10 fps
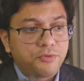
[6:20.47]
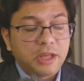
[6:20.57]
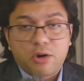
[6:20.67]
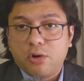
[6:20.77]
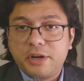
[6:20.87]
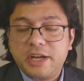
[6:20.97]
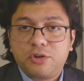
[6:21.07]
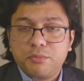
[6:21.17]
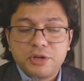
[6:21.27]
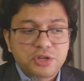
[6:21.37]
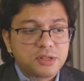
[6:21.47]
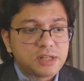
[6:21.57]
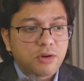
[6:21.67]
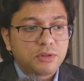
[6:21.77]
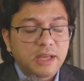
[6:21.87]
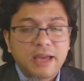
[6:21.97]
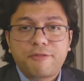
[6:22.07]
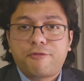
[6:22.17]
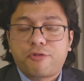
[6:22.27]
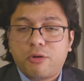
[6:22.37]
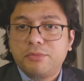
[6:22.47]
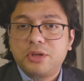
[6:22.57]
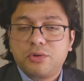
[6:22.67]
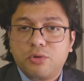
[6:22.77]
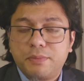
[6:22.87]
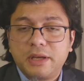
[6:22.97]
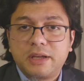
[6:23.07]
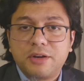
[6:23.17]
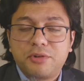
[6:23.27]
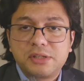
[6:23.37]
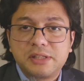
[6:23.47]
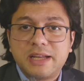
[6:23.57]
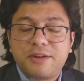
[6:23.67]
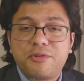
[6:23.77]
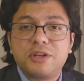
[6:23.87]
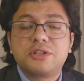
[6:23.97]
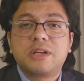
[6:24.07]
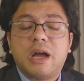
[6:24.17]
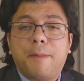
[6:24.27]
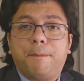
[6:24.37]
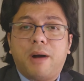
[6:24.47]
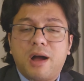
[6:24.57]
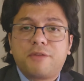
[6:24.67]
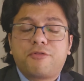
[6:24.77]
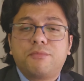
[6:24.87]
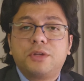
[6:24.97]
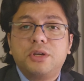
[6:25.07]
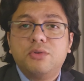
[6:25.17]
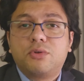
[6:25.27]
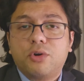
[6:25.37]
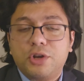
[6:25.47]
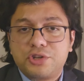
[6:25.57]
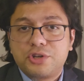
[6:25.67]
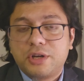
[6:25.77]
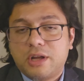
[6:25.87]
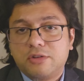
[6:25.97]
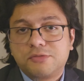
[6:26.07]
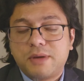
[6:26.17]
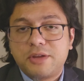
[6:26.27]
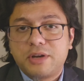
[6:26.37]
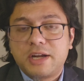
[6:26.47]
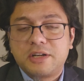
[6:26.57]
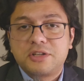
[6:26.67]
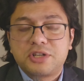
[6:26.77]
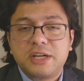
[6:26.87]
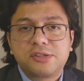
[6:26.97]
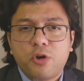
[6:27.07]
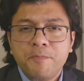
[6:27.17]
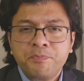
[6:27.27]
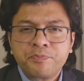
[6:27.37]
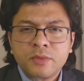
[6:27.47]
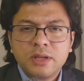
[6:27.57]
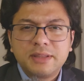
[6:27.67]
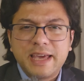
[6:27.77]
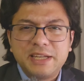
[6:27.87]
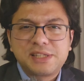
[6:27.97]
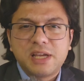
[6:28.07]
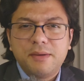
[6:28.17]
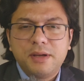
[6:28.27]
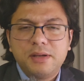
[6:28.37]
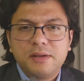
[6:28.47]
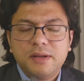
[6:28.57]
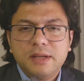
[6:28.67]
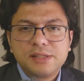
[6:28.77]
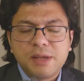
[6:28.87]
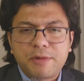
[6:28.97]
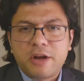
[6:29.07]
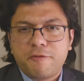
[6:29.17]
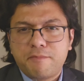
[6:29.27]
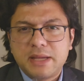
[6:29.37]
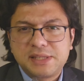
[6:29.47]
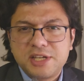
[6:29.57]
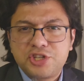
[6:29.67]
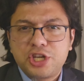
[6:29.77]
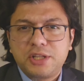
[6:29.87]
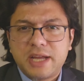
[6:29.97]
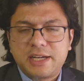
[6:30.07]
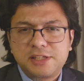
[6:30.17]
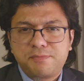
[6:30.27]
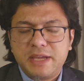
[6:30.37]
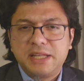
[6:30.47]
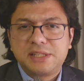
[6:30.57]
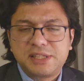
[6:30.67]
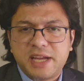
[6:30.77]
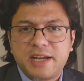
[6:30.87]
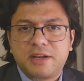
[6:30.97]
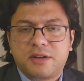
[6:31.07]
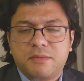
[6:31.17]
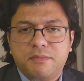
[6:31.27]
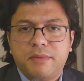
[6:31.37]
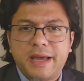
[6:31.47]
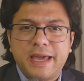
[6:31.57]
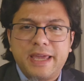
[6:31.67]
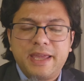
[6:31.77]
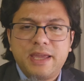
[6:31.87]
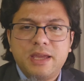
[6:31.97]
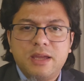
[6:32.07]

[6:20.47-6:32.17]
there are already 2 missions out there from the European countries in that region, apart from the new coalition announced by United States. So there is some kind of messaging that is being sent by